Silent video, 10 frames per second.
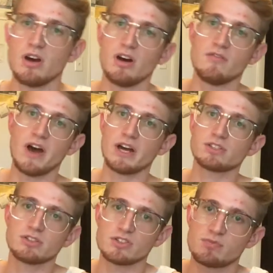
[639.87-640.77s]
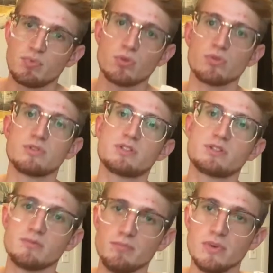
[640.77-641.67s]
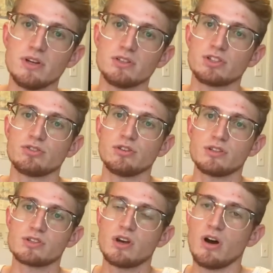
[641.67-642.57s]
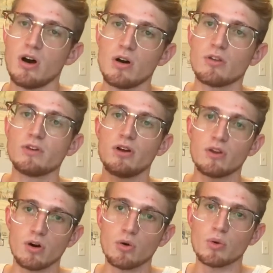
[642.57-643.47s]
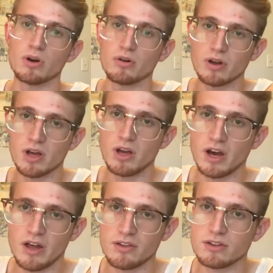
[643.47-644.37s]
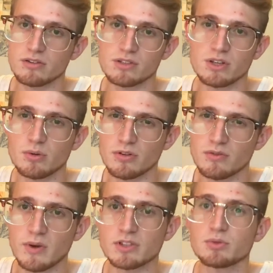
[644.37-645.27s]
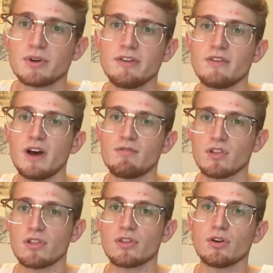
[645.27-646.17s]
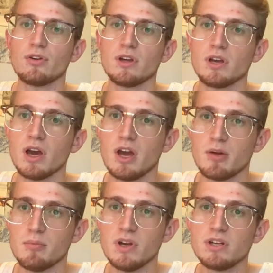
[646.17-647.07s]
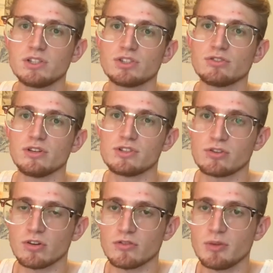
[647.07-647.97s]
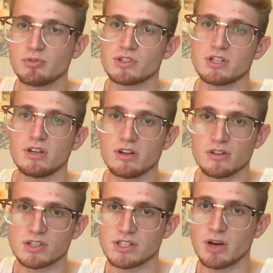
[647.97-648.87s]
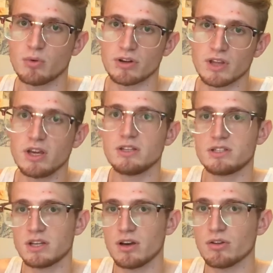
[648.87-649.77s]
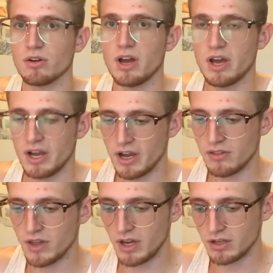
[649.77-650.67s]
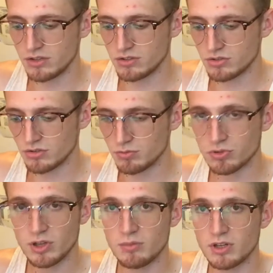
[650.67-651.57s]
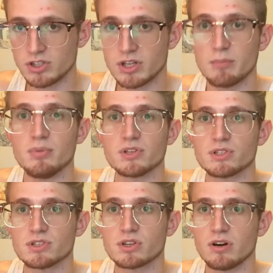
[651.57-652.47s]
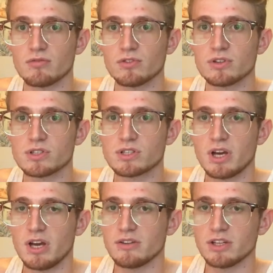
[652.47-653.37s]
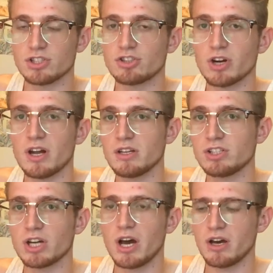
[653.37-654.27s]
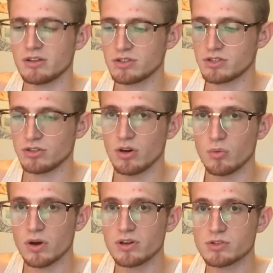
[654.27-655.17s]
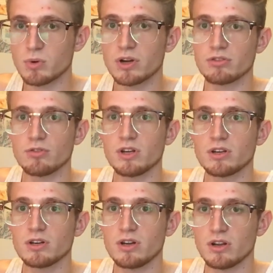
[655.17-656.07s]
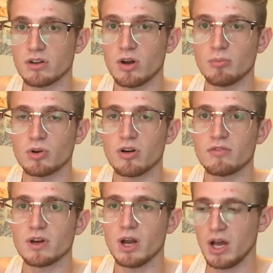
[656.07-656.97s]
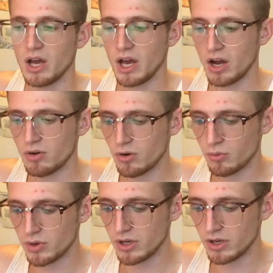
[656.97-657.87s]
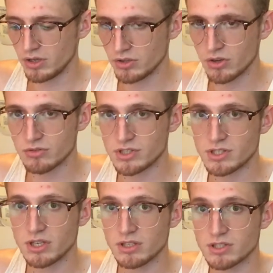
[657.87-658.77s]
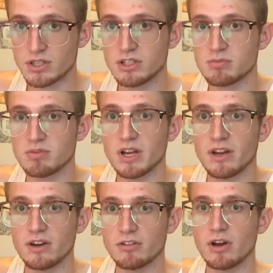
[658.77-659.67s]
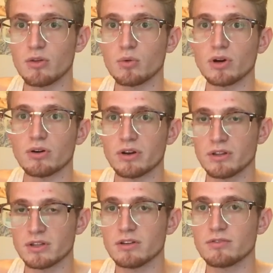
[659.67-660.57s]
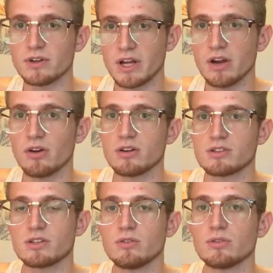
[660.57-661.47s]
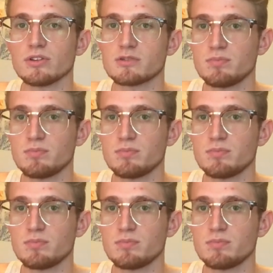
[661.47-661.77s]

of action sports ministries all around the whole world. I think there's anywhere from like 25 to 30 ministries who are represented in this network. They get together and they do pretty much like a business conference. They strategize, you know, what is working really good in a nonprofit, how are we, you know, seeing seeds planted around the world in the different areas the Lord has